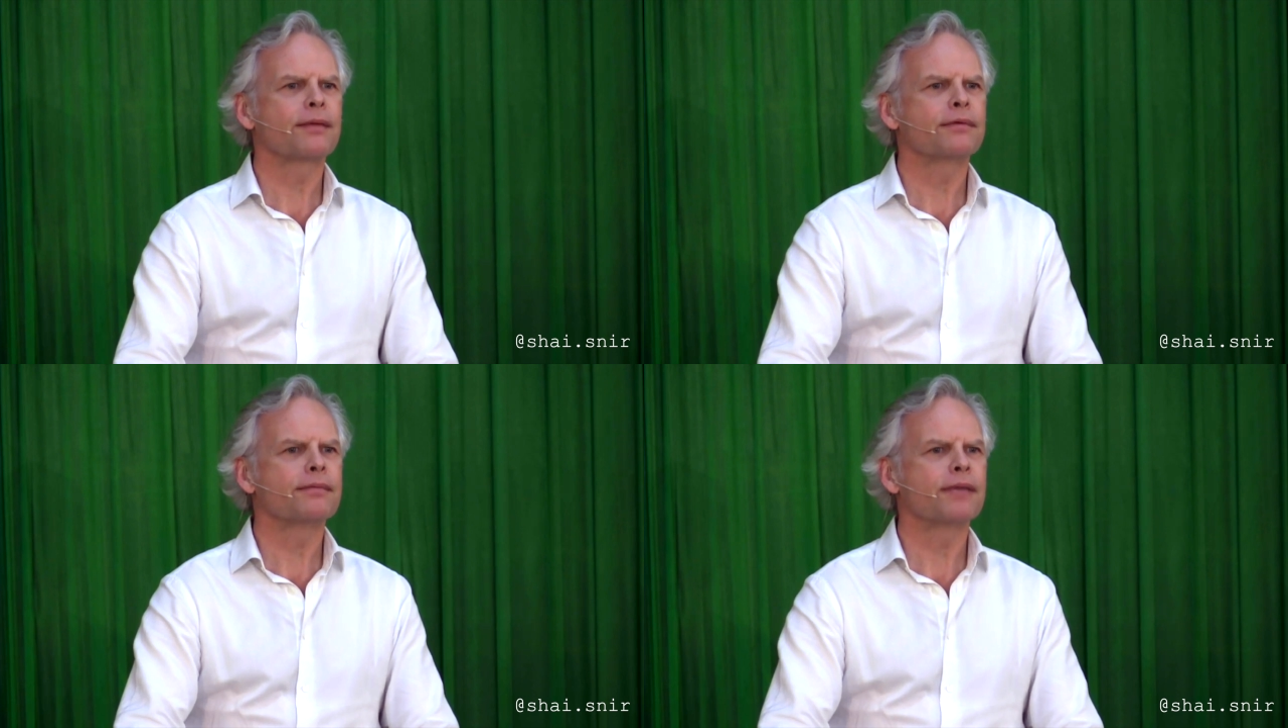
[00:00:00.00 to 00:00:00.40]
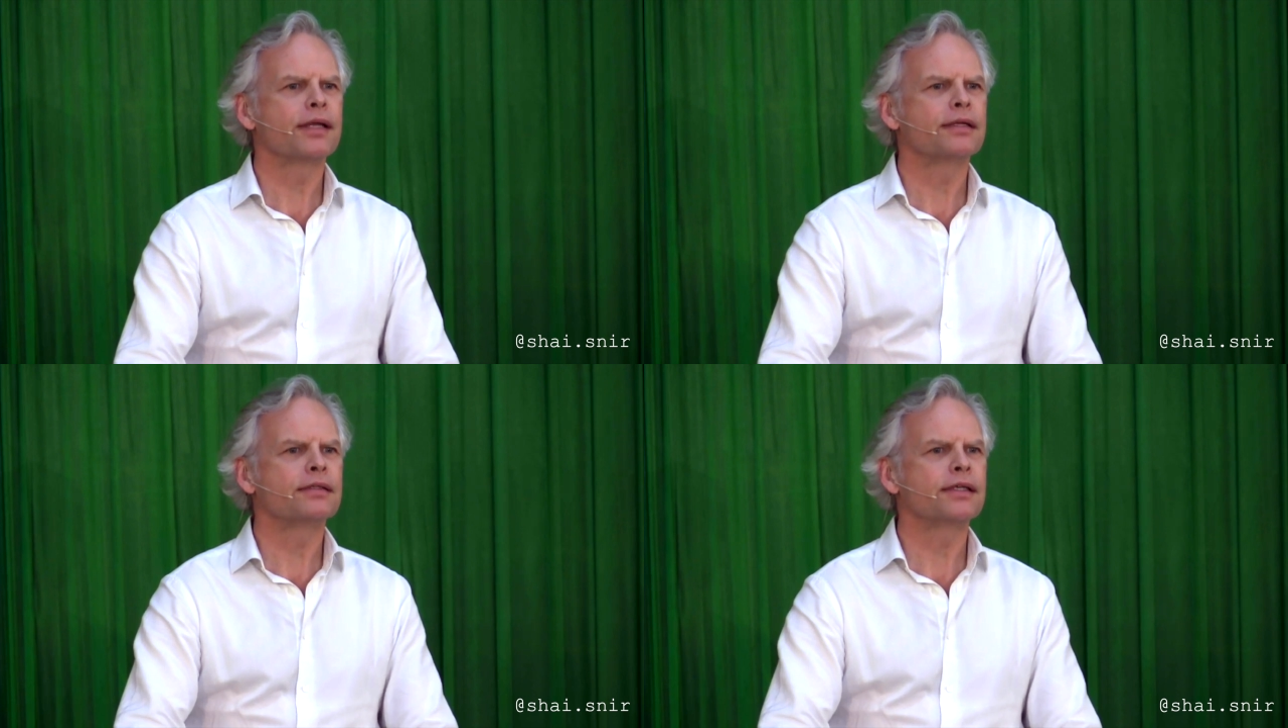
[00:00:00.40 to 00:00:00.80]
when
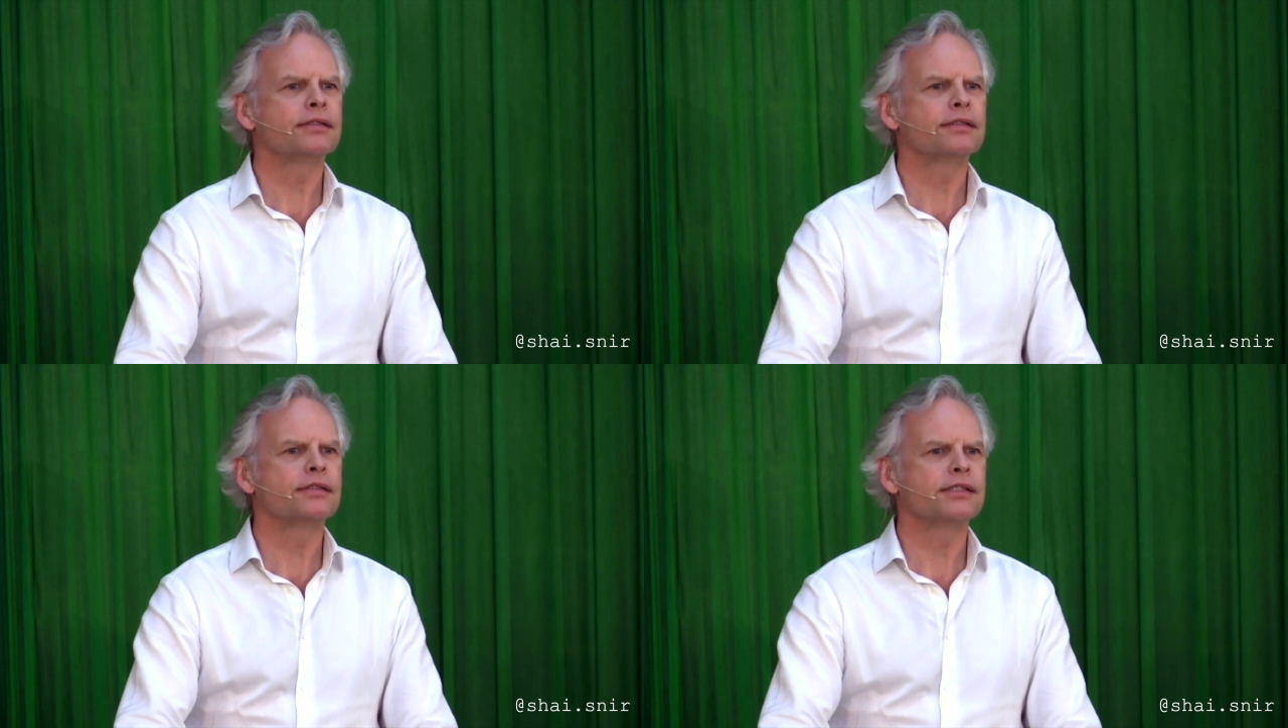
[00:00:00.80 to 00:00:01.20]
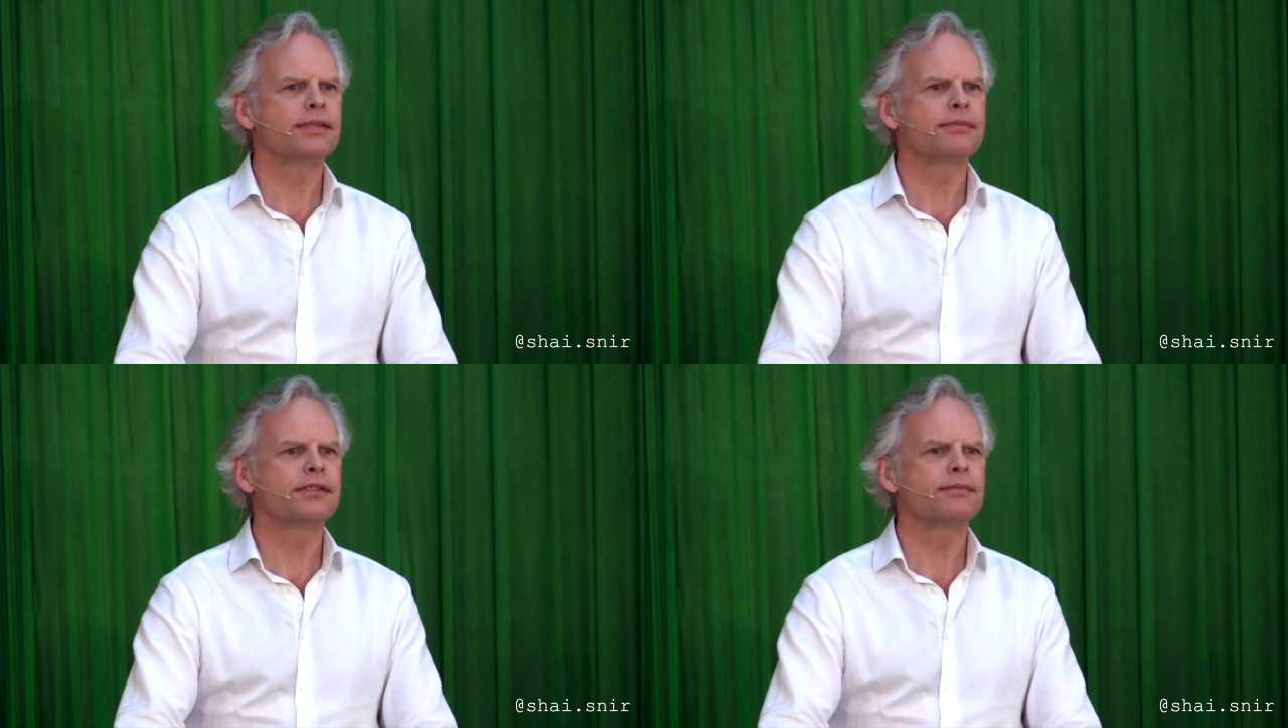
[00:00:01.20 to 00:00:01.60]
meditation
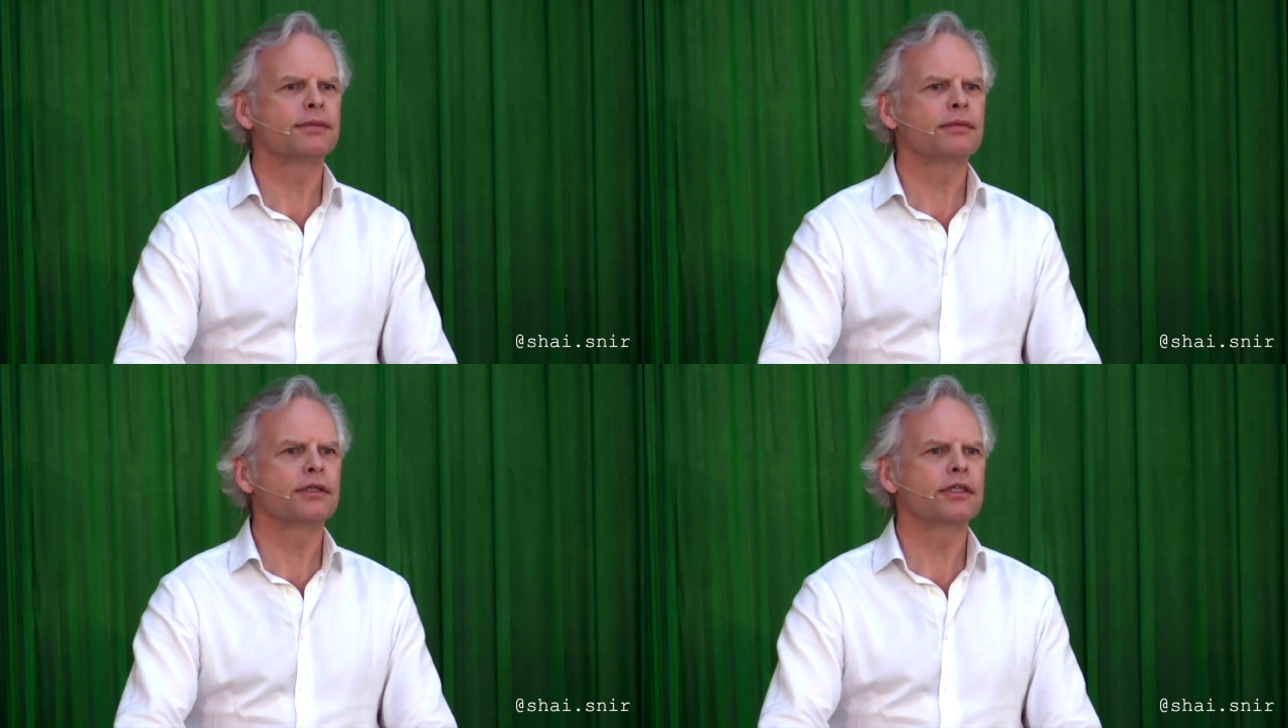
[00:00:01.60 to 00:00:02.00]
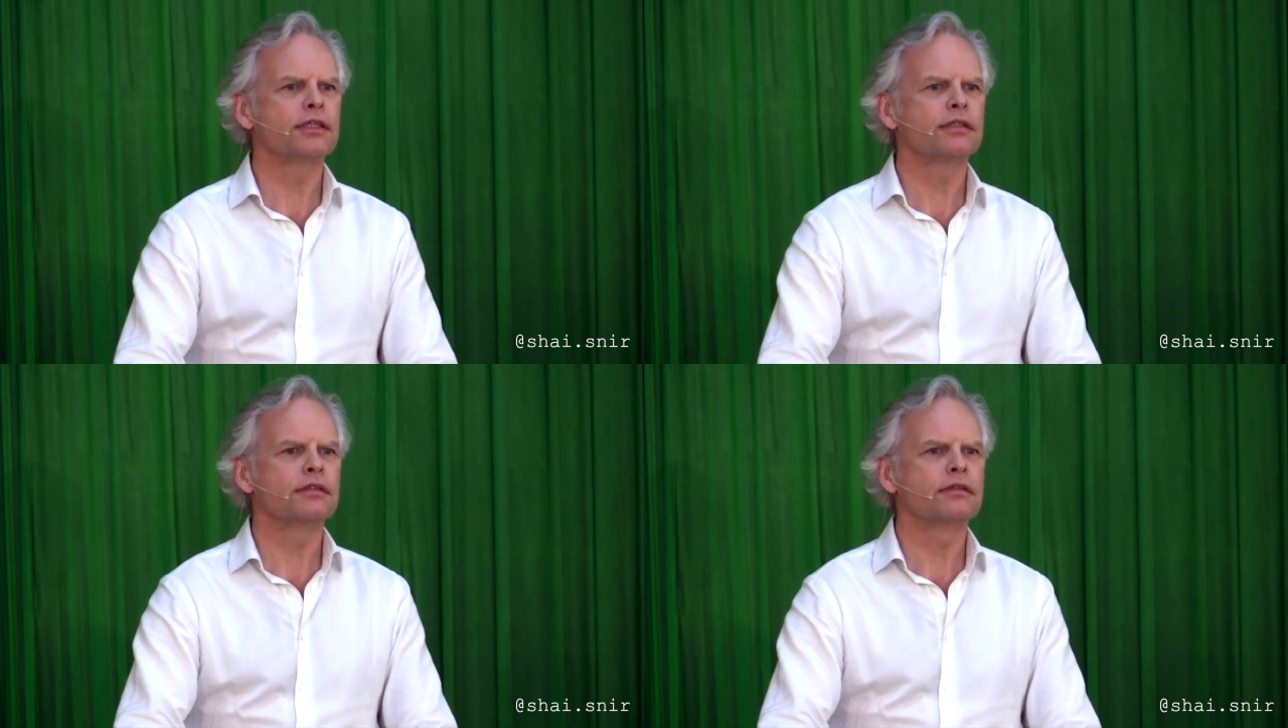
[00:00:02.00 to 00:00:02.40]
seems to be
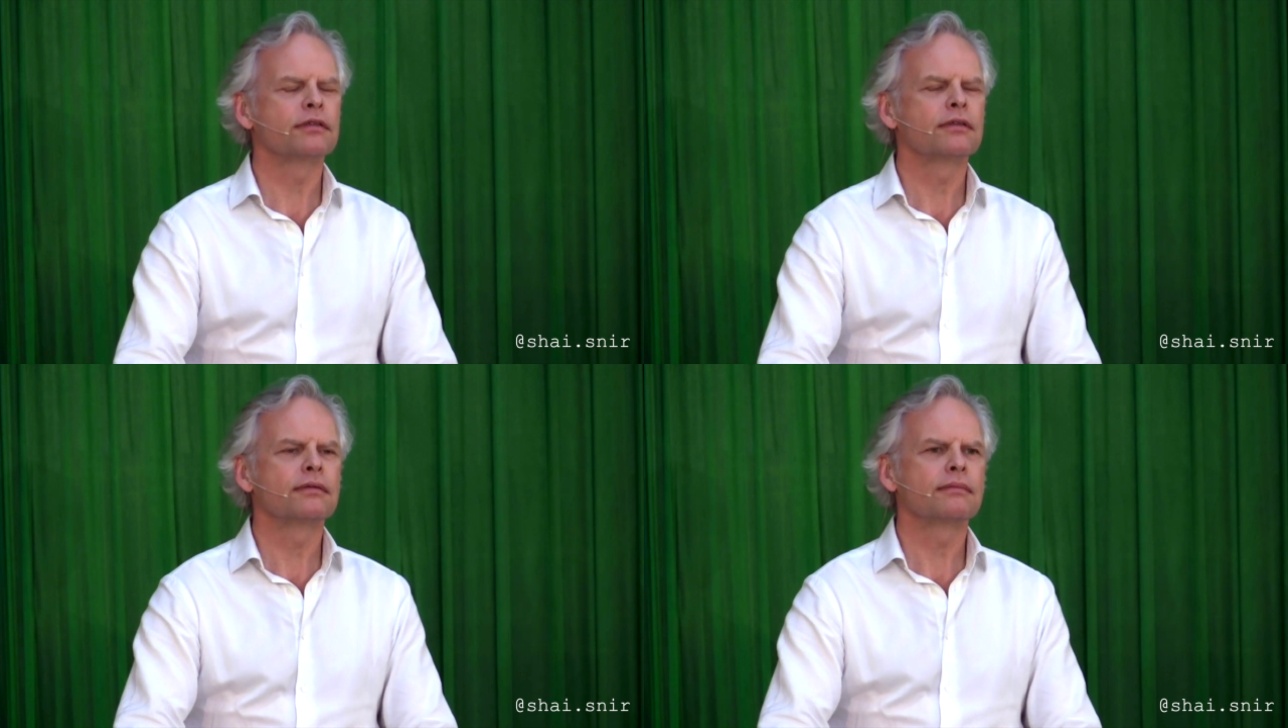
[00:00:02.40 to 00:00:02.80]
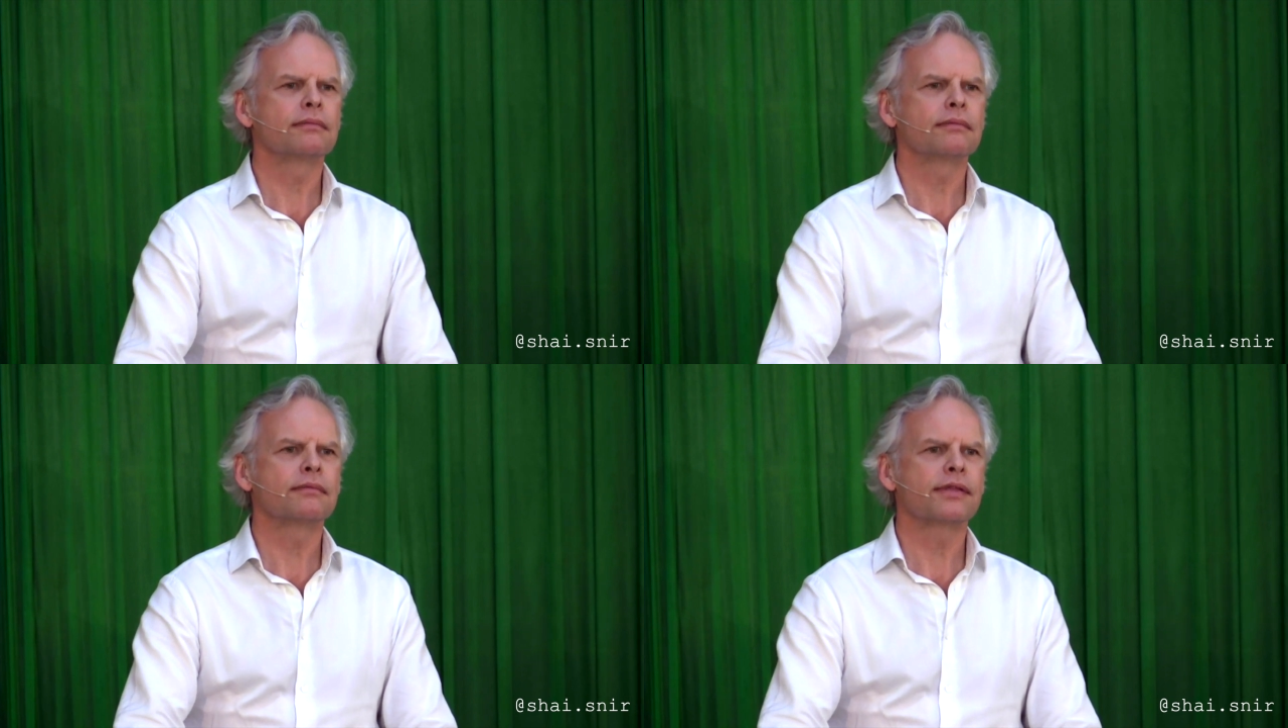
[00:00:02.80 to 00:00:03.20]
working
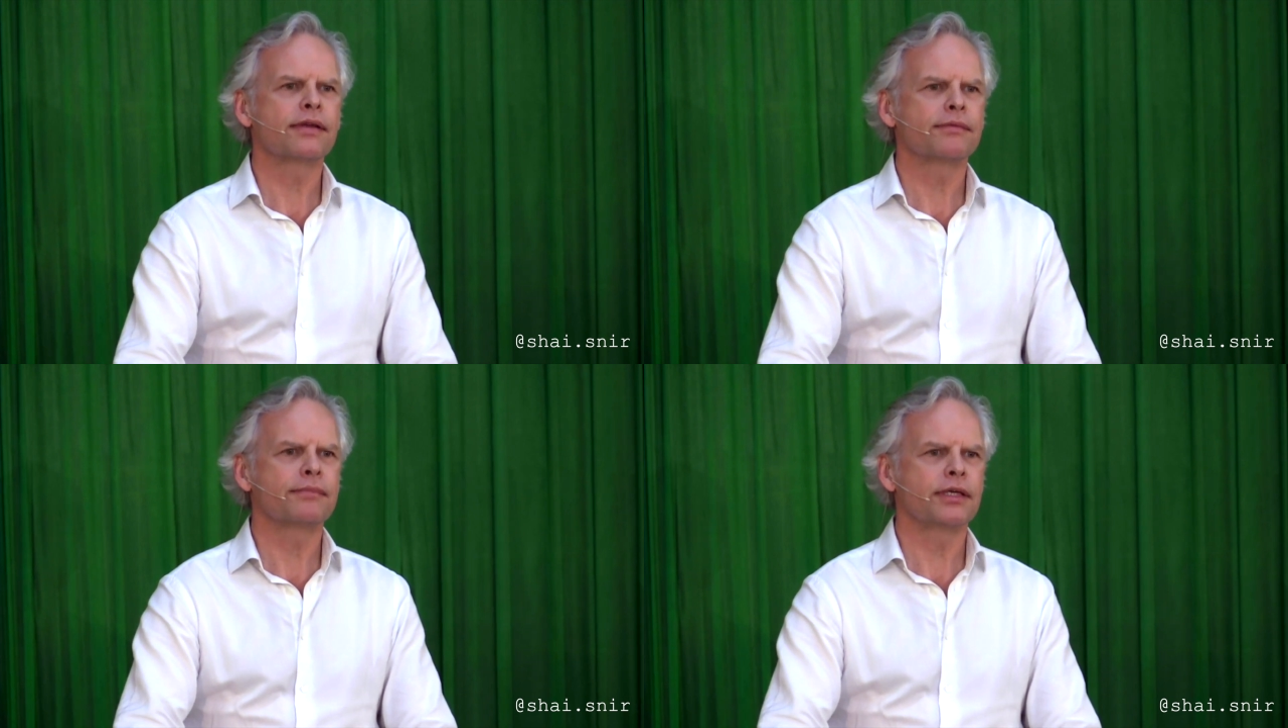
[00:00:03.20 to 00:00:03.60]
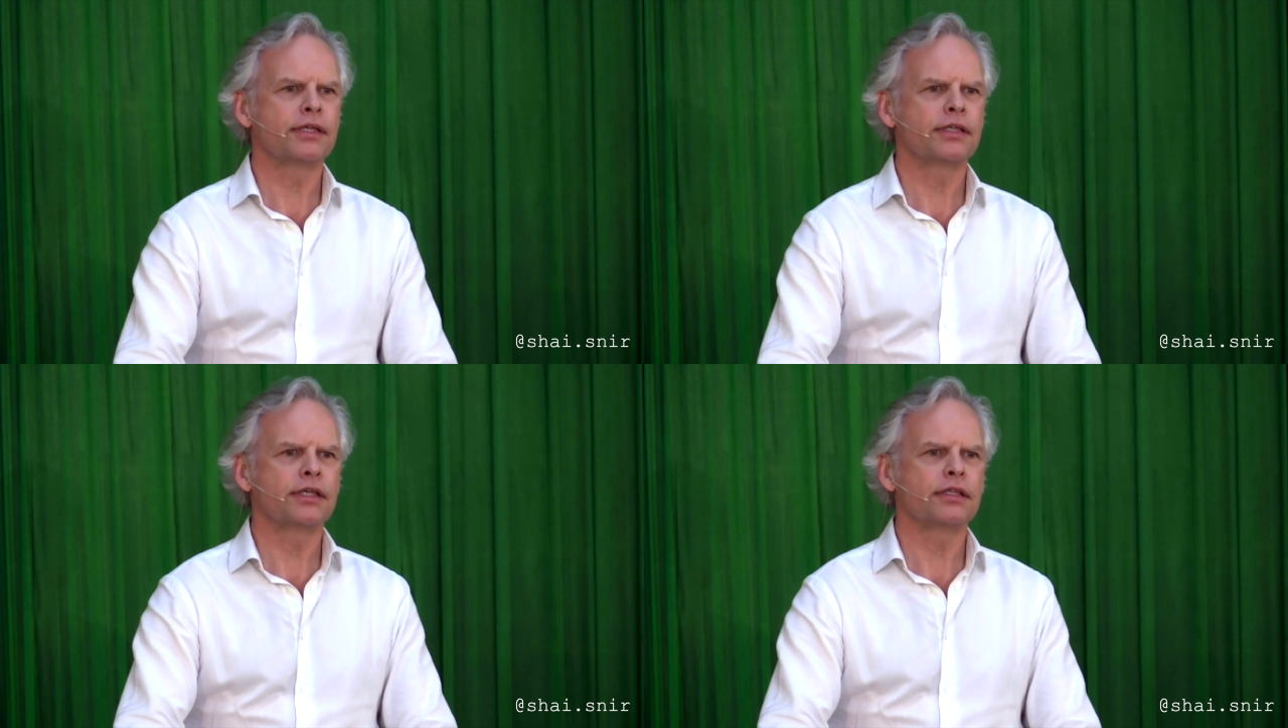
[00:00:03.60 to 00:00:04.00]
without
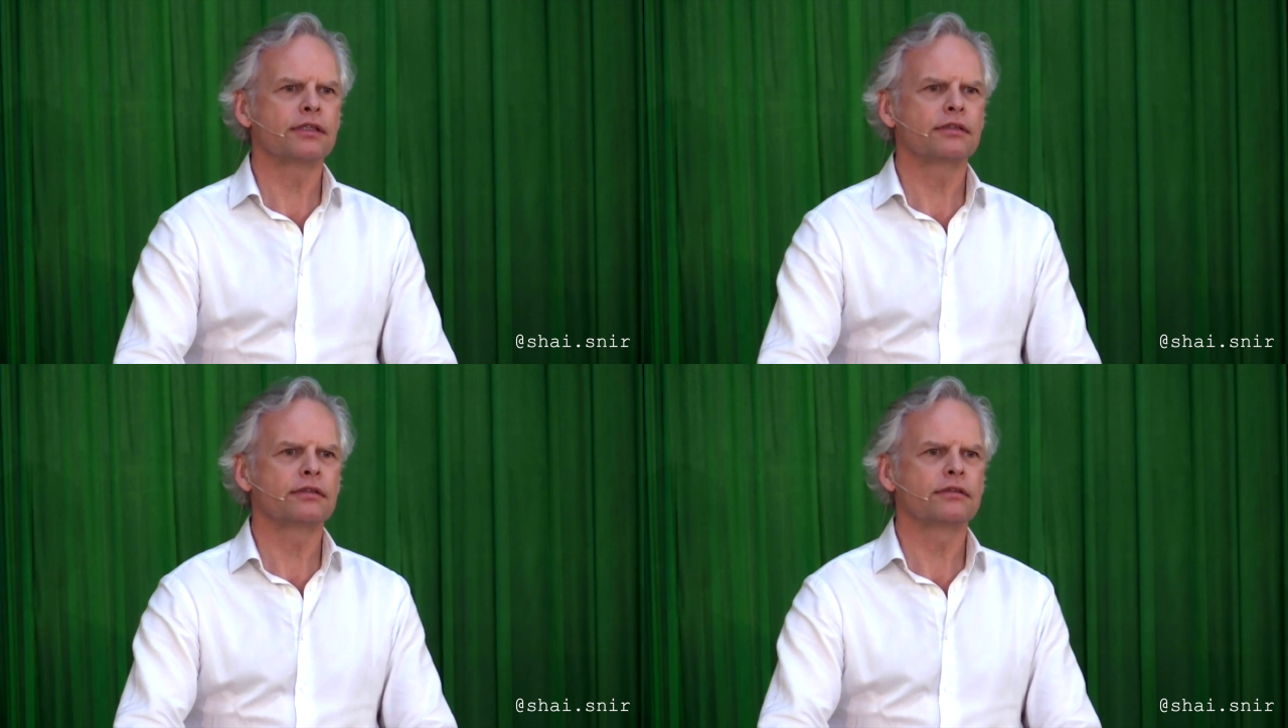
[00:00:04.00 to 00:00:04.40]
meditating.